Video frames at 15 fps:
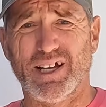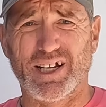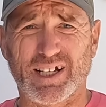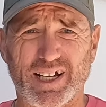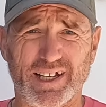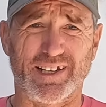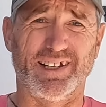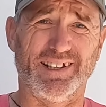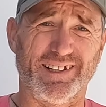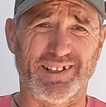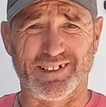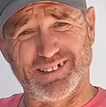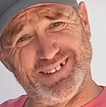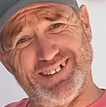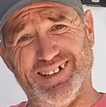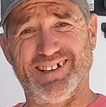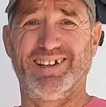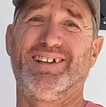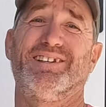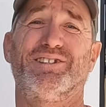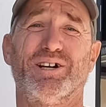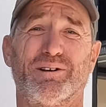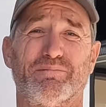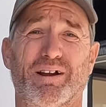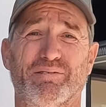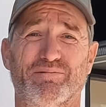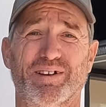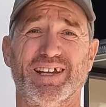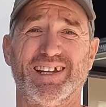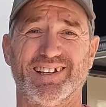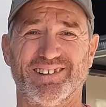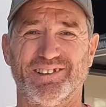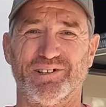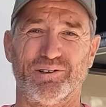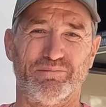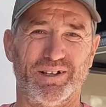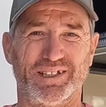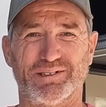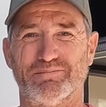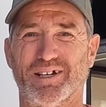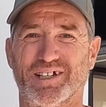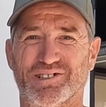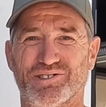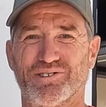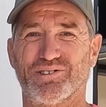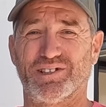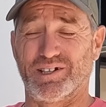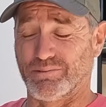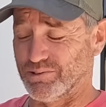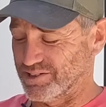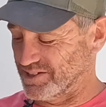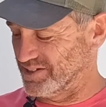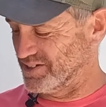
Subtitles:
kind of dug my feet in a little bit to make sure that it wasn't